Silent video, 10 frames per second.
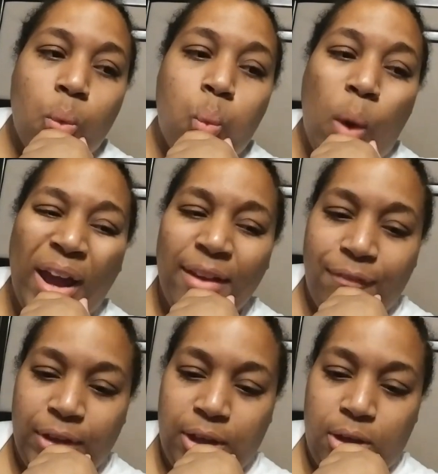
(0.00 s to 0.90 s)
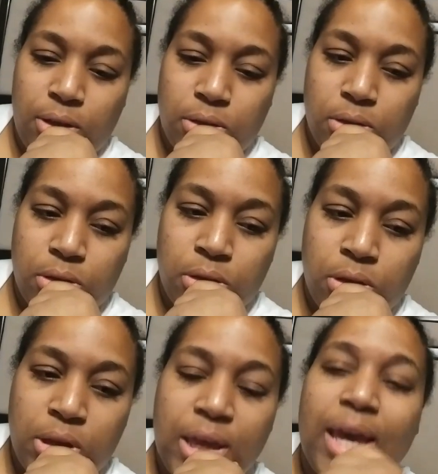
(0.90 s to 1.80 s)
Wifey
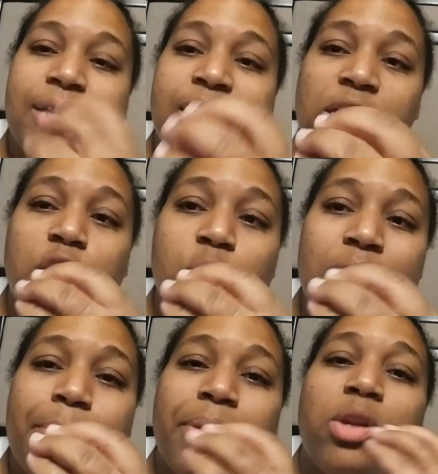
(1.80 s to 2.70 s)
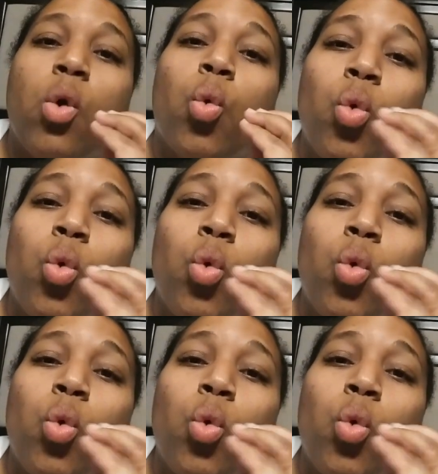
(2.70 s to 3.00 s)
is going to do something